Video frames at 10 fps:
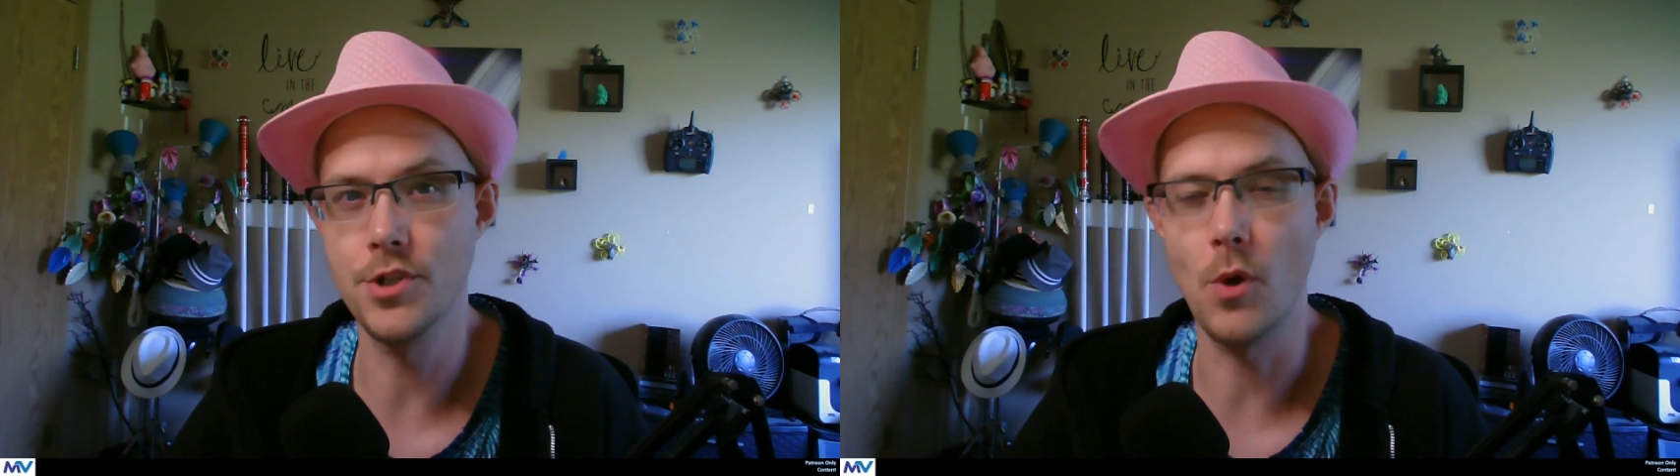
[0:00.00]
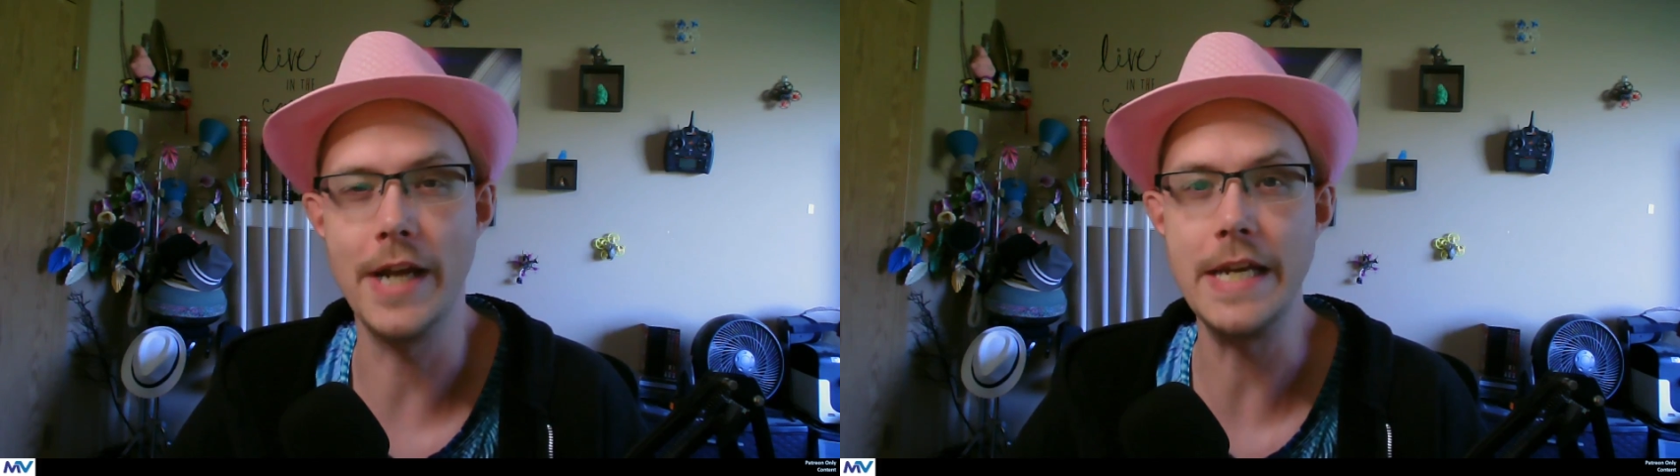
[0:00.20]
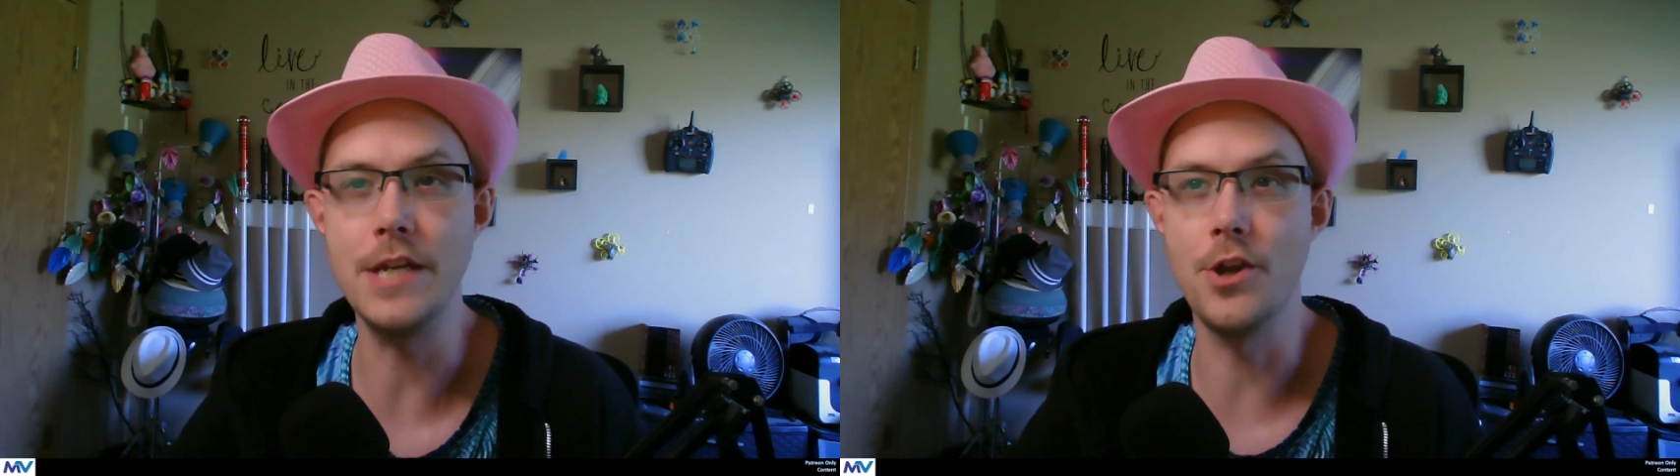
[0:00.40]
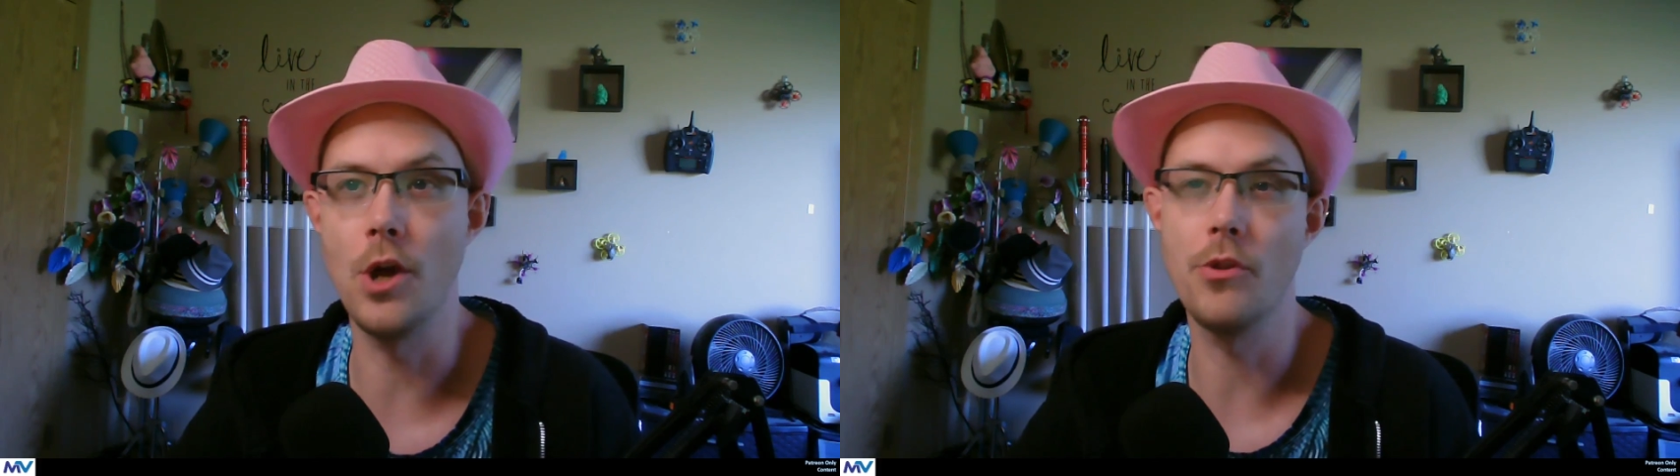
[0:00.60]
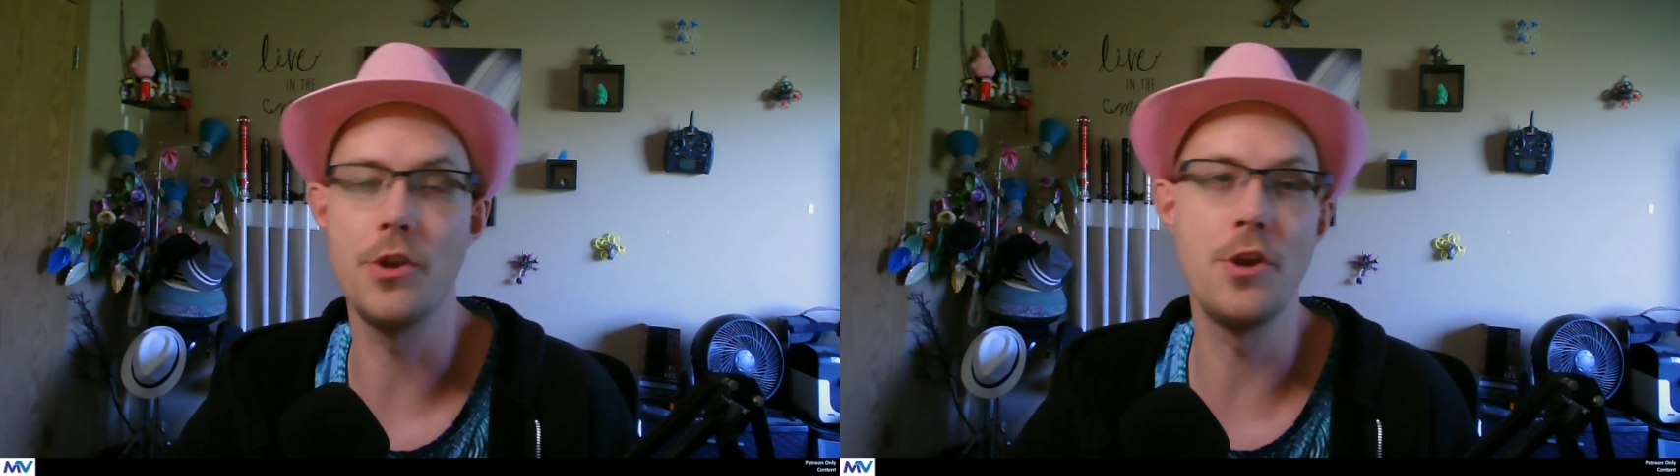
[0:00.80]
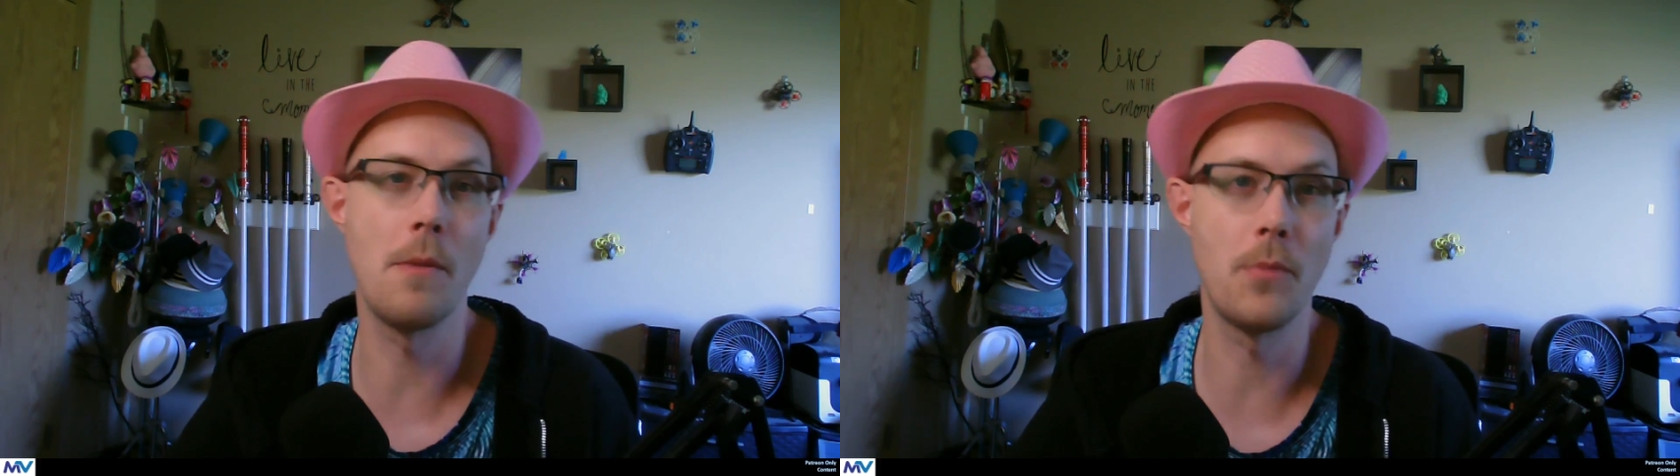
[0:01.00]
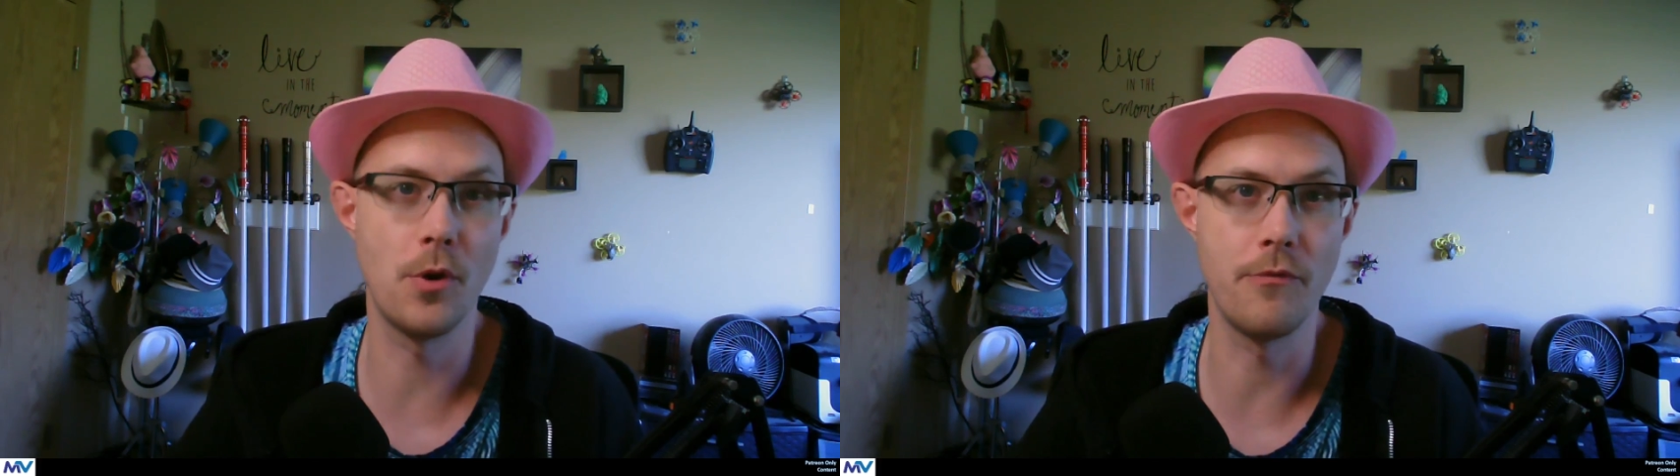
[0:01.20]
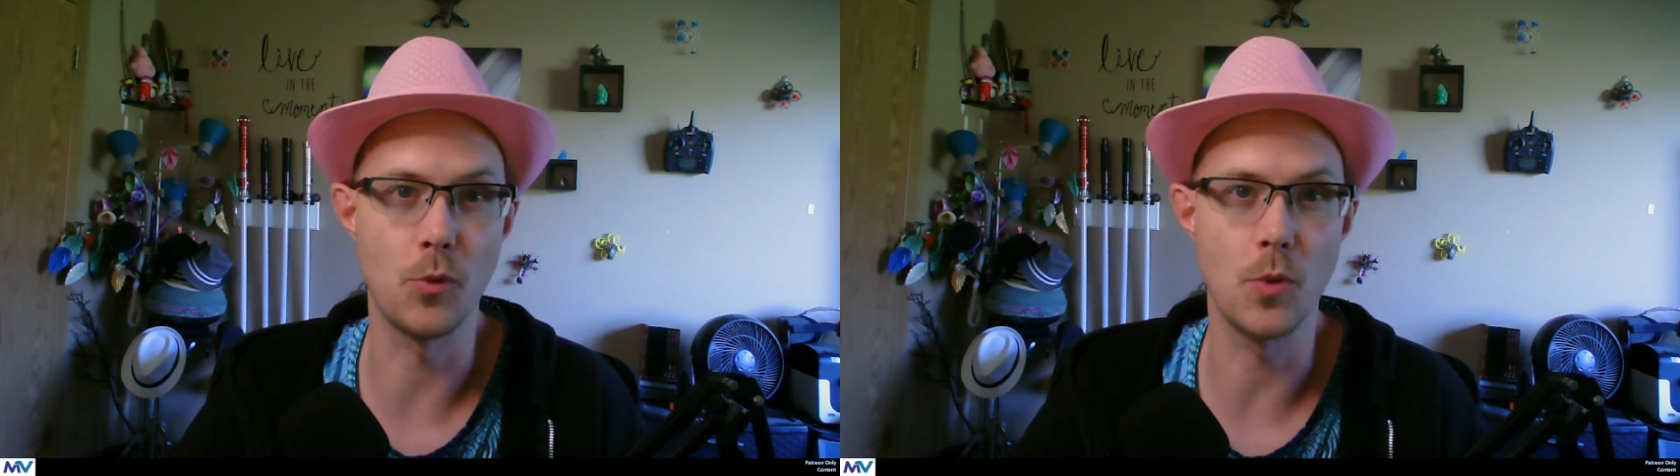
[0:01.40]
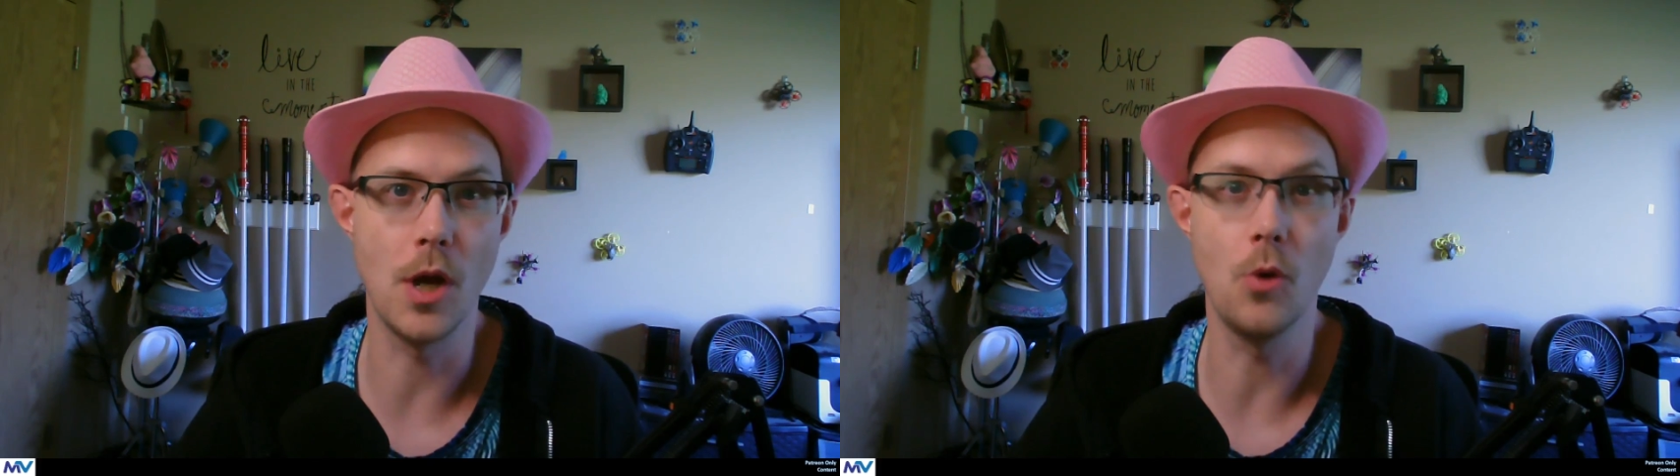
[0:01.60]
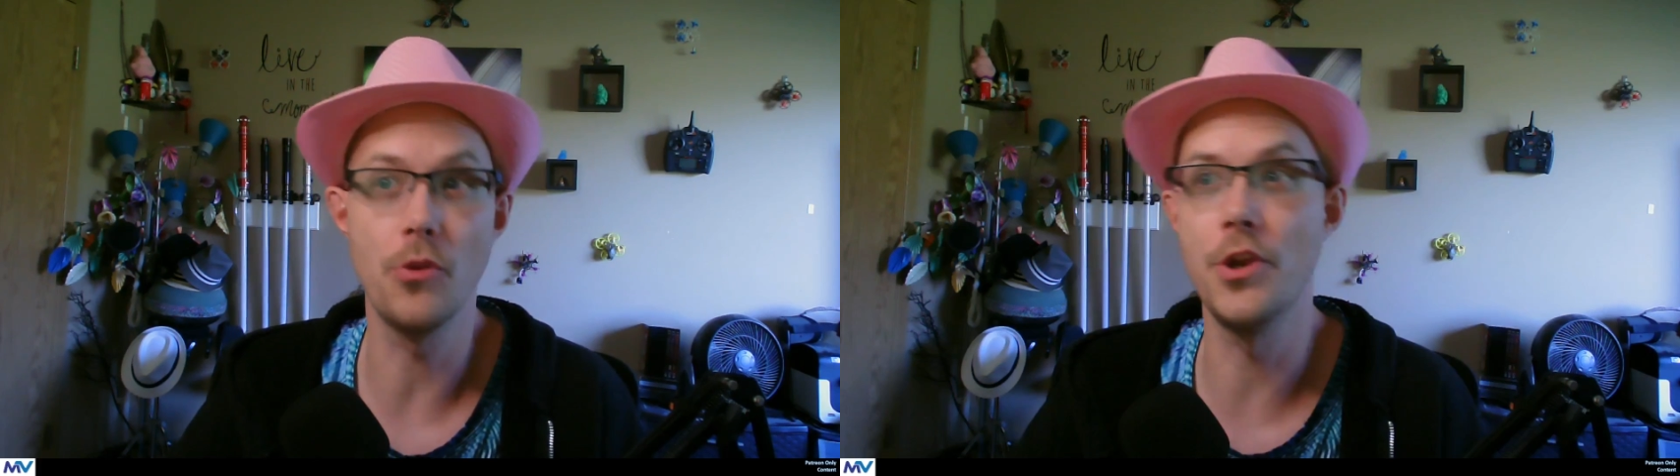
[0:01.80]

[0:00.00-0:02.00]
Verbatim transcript: So I need to know the number of the row,